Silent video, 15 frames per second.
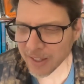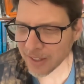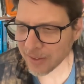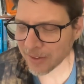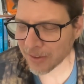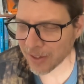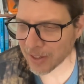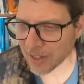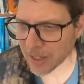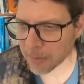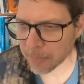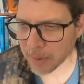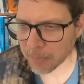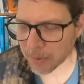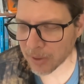You know, a lot
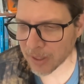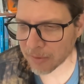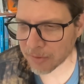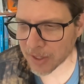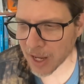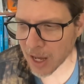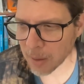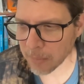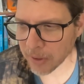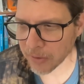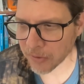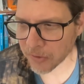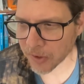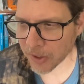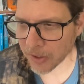of people left
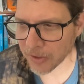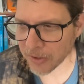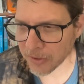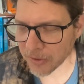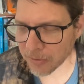comments on